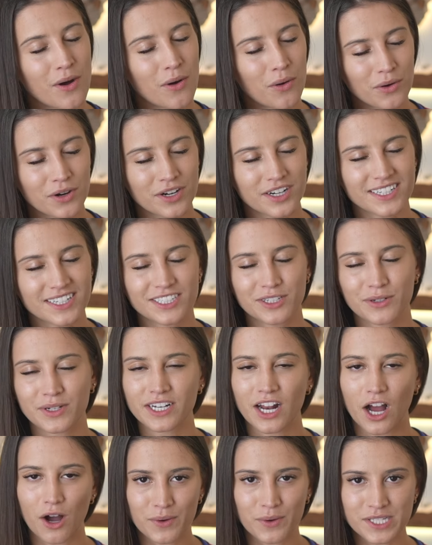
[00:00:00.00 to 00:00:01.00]
Or you
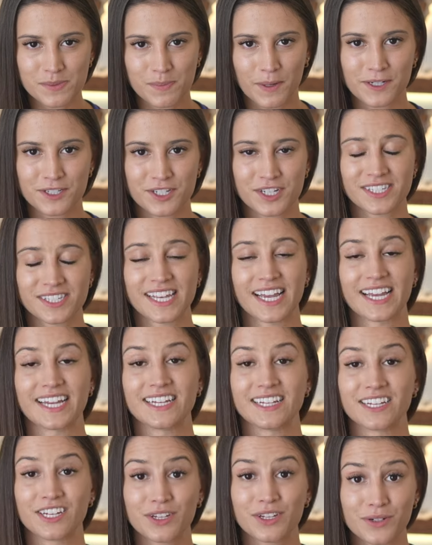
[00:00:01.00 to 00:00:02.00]
can always purchase
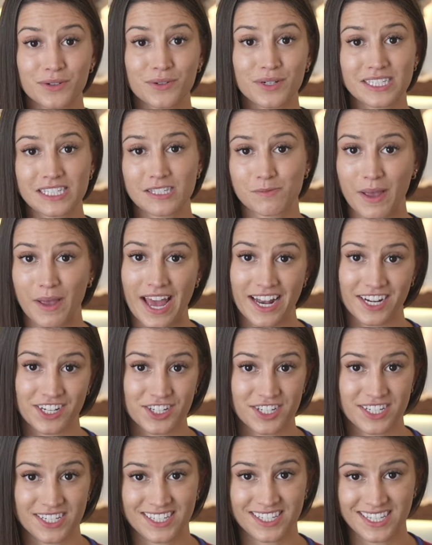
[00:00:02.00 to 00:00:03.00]
a new
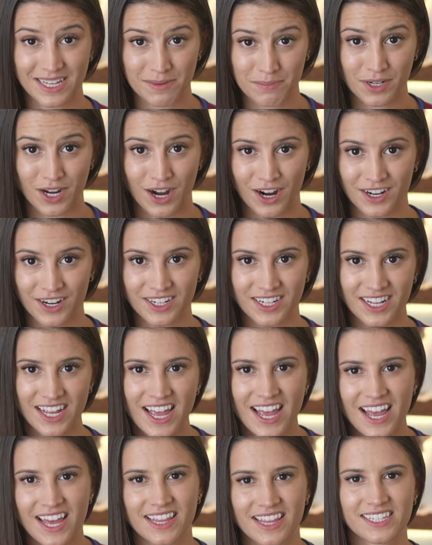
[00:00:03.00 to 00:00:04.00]
Spanish SIM card.
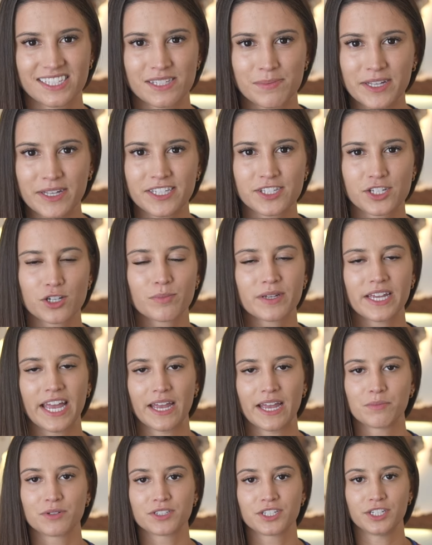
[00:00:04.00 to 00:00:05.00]
This means you'll be
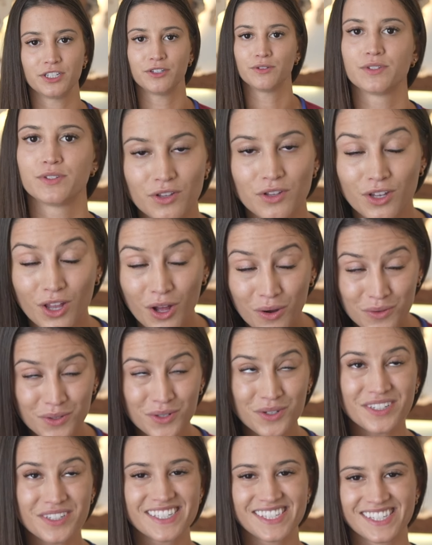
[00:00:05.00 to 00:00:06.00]
able to use
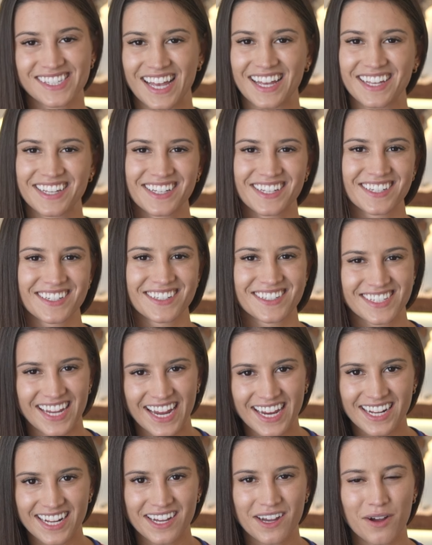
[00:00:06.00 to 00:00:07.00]
local cellular
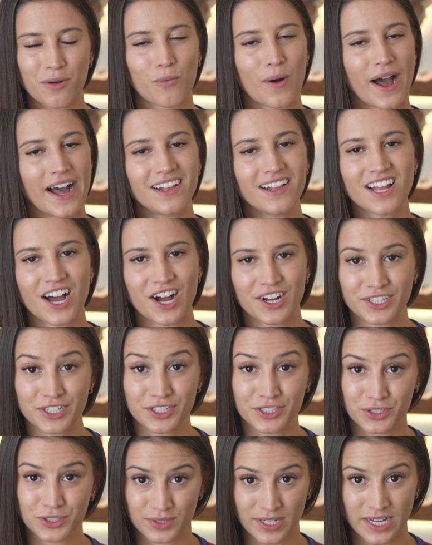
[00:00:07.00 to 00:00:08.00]
data while on
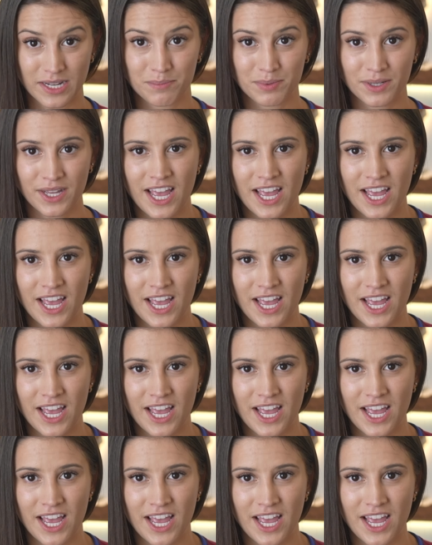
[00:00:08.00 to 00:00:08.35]
your trip.